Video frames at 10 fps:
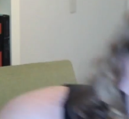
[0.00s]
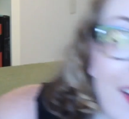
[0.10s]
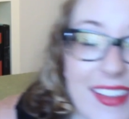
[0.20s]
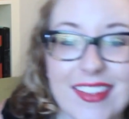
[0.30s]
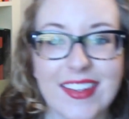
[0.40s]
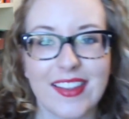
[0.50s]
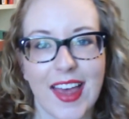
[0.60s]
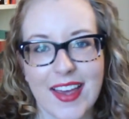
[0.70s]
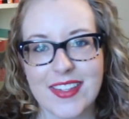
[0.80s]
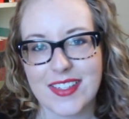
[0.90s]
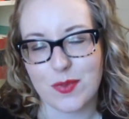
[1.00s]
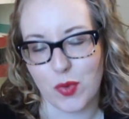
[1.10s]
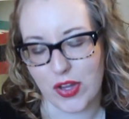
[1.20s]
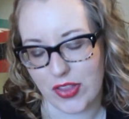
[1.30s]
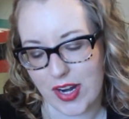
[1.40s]
And the last
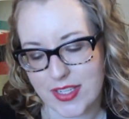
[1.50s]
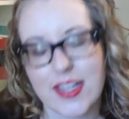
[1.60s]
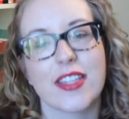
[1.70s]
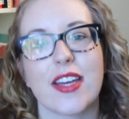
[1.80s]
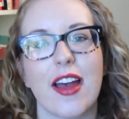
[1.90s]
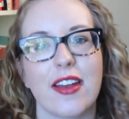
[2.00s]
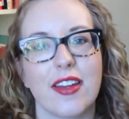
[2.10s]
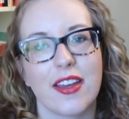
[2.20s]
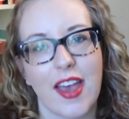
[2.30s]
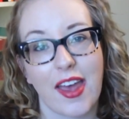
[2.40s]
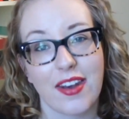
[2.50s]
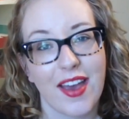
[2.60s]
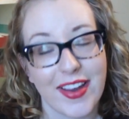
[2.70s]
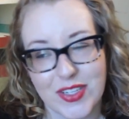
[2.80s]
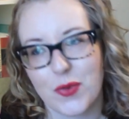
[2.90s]
one that I set aside, again,
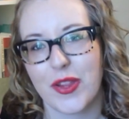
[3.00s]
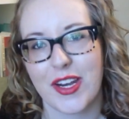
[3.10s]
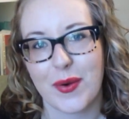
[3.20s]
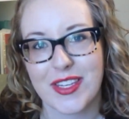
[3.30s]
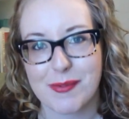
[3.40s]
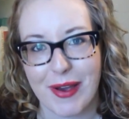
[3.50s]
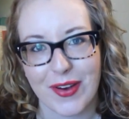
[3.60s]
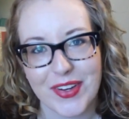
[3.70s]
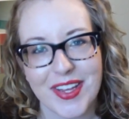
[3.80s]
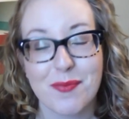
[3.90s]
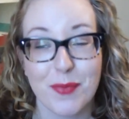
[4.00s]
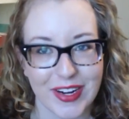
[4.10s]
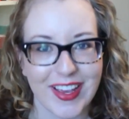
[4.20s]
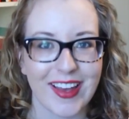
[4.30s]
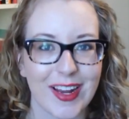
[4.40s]
I don't really know what it's about,
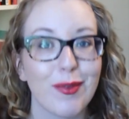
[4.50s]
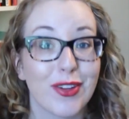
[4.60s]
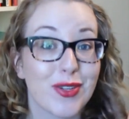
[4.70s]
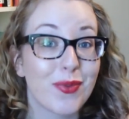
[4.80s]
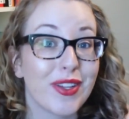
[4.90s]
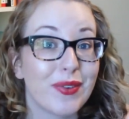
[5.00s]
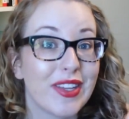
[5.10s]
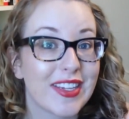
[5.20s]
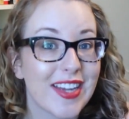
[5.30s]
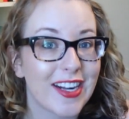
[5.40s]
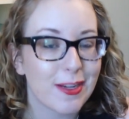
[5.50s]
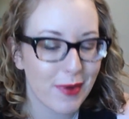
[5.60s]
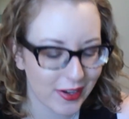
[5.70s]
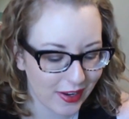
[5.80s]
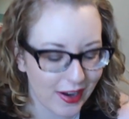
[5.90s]
but again, I'm also really, really excited
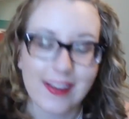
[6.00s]
about it.